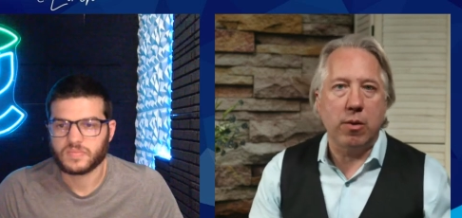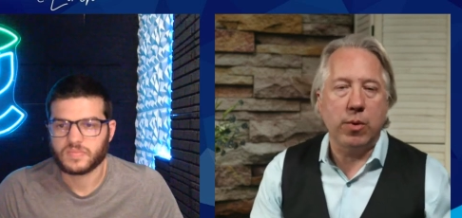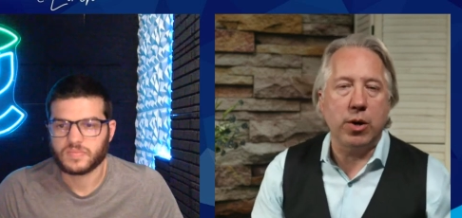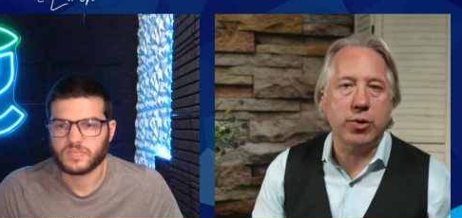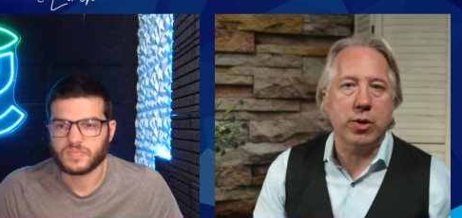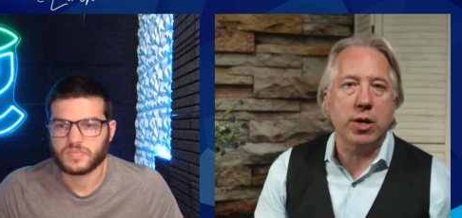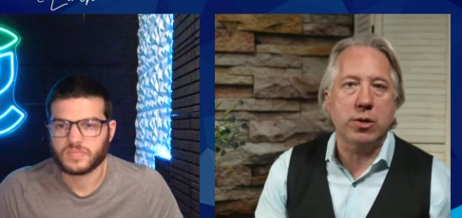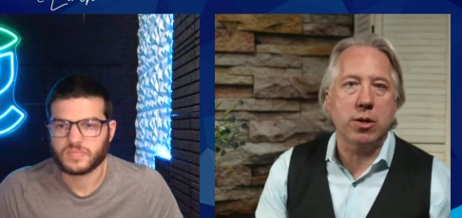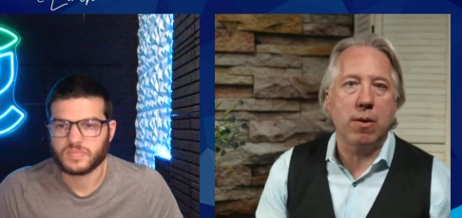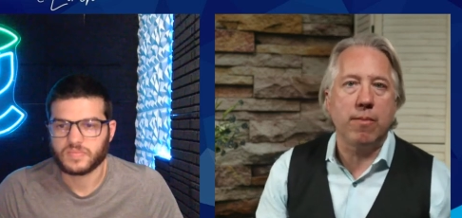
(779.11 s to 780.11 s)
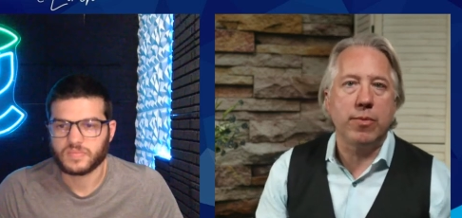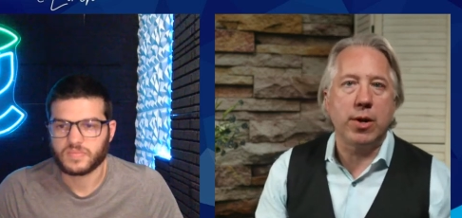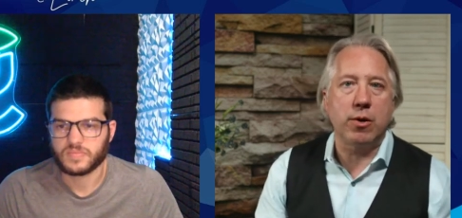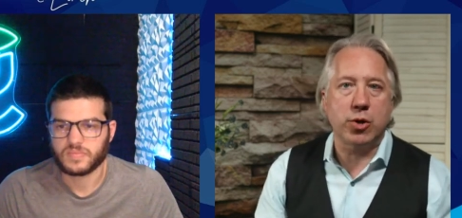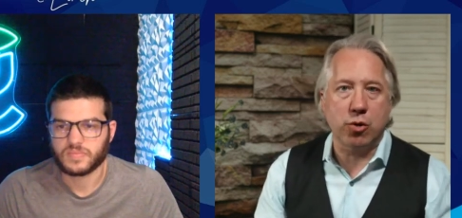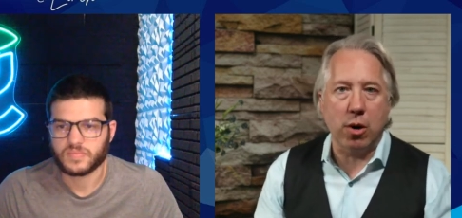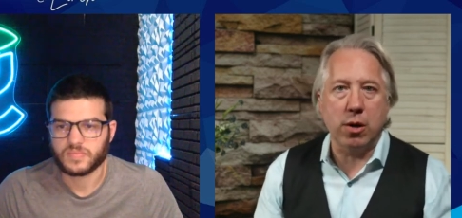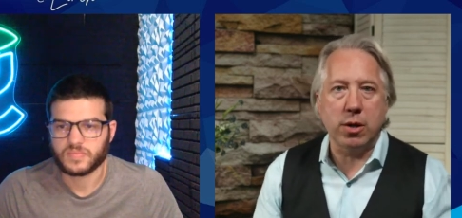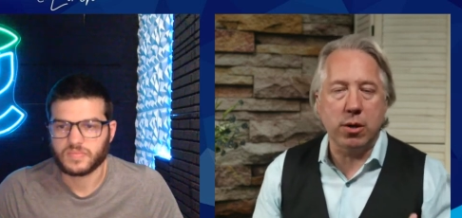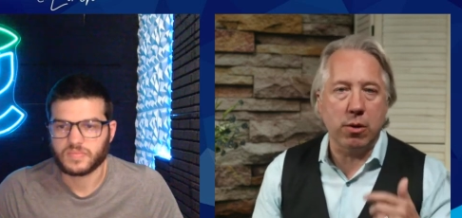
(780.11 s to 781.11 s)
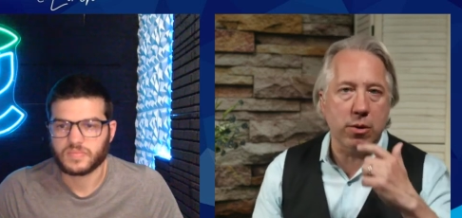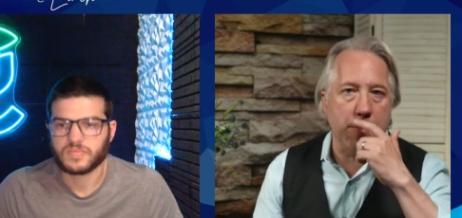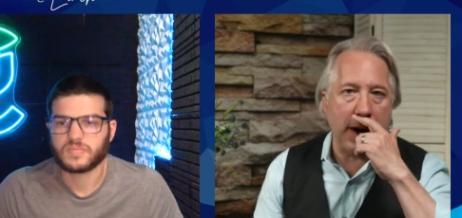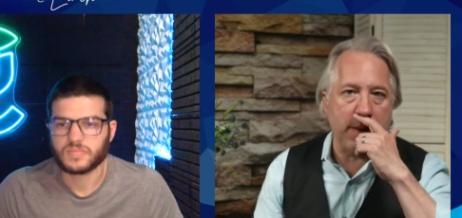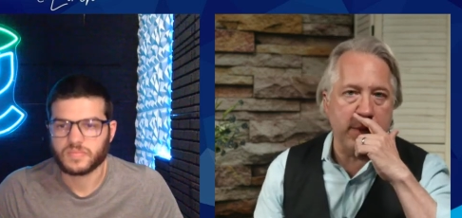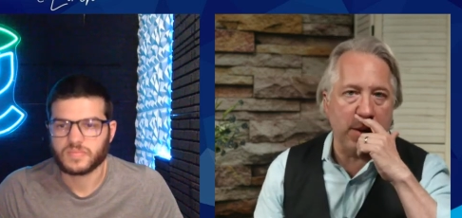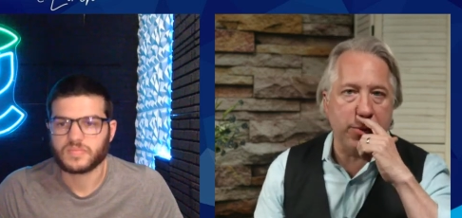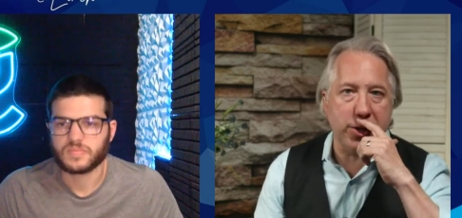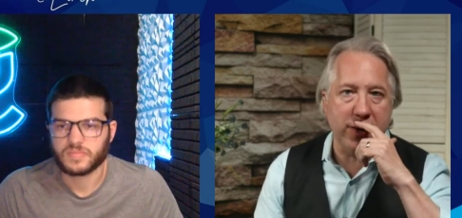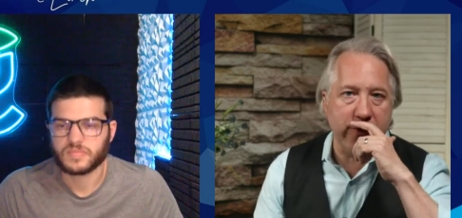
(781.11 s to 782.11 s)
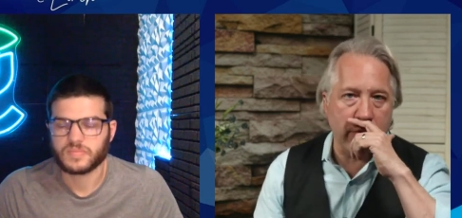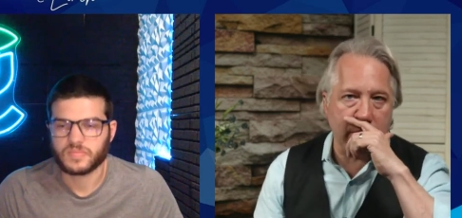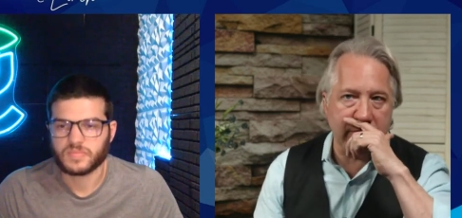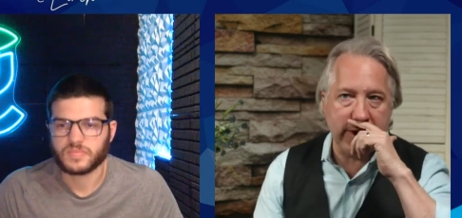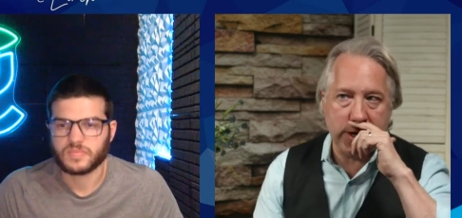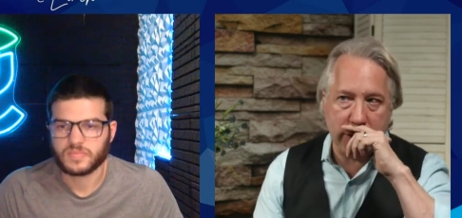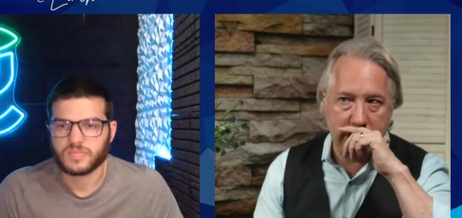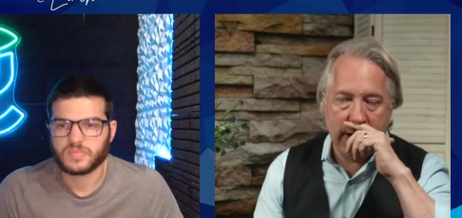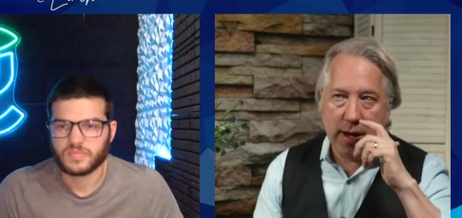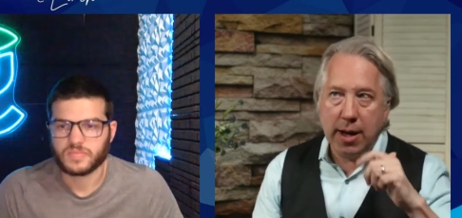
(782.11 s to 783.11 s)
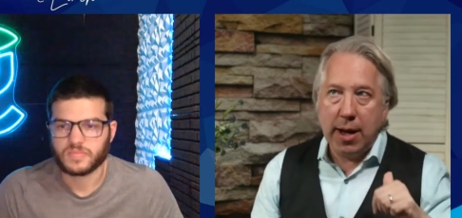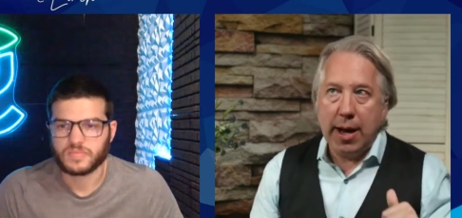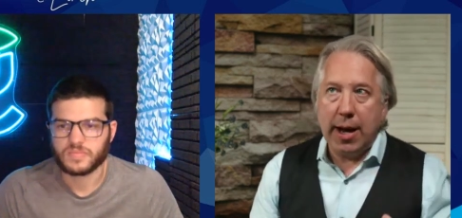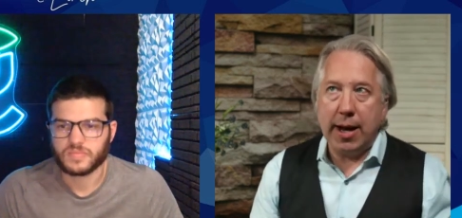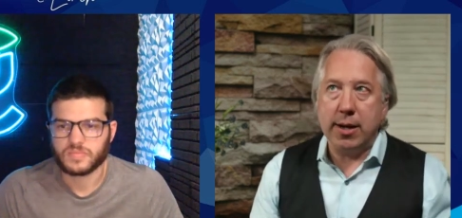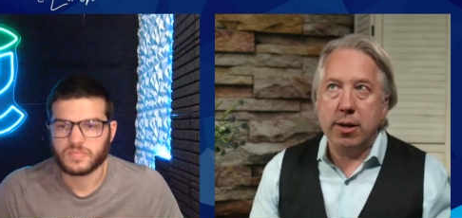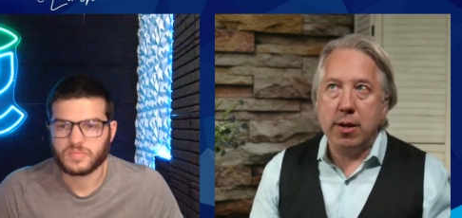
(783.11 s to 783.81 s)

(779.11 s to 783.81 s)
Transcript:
Speaker 1: We also get some that are struggling, that are the bottom ten percent of an organization. And